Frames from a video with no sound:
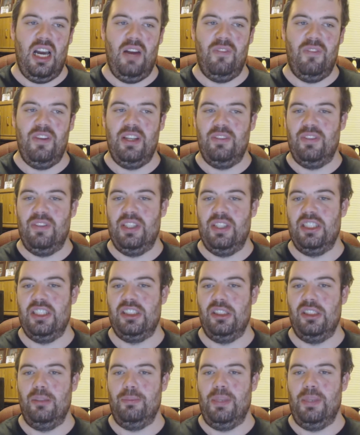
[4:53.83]
I think that they
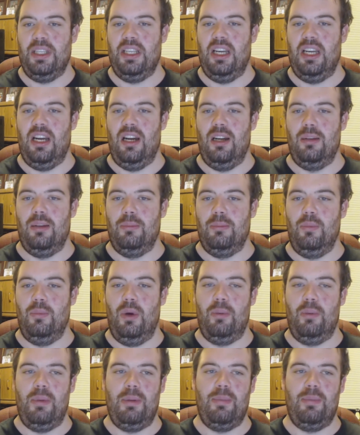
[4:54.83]
should be in a home.
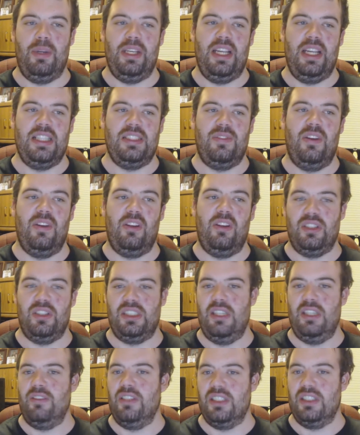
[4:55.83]
What I mean by that is if they've got
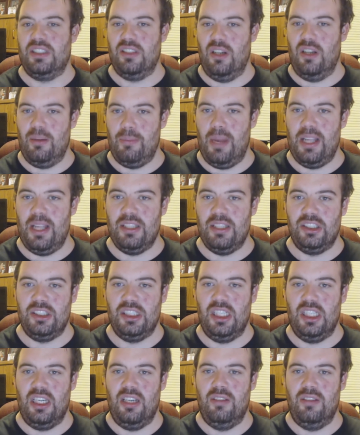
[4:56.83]
serious
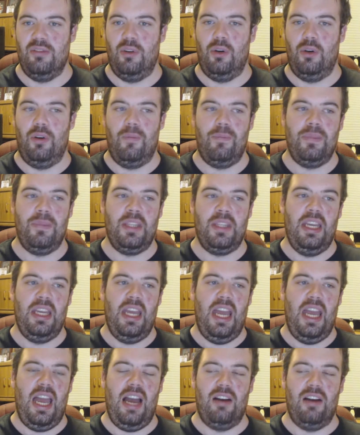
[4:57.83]
dementia or
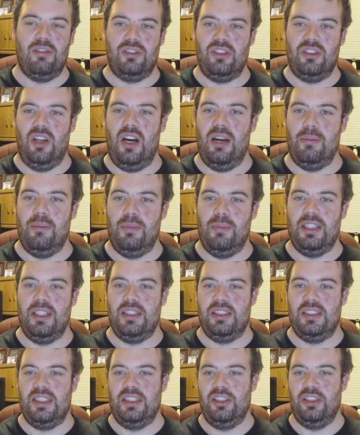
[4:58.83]

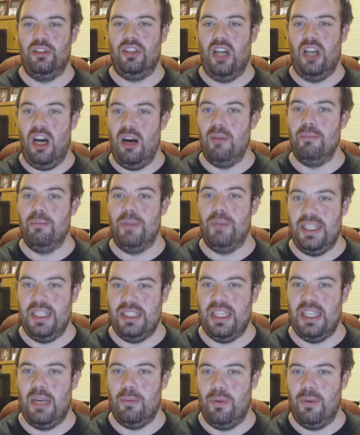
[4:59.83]
Alzheimer's and you can't be
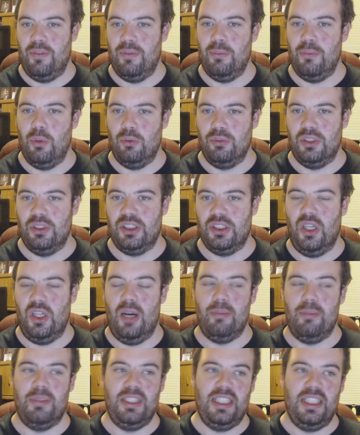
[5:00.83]
there with them all the
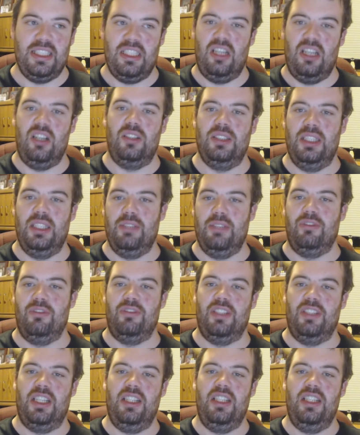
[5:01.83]
time and they can't live
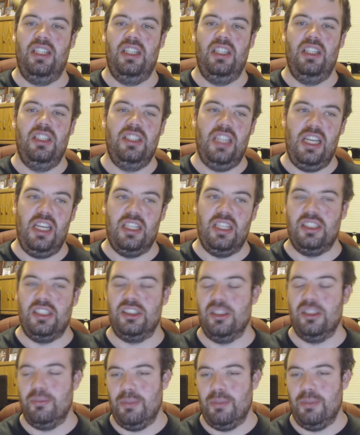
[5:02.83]
with you, yeah, they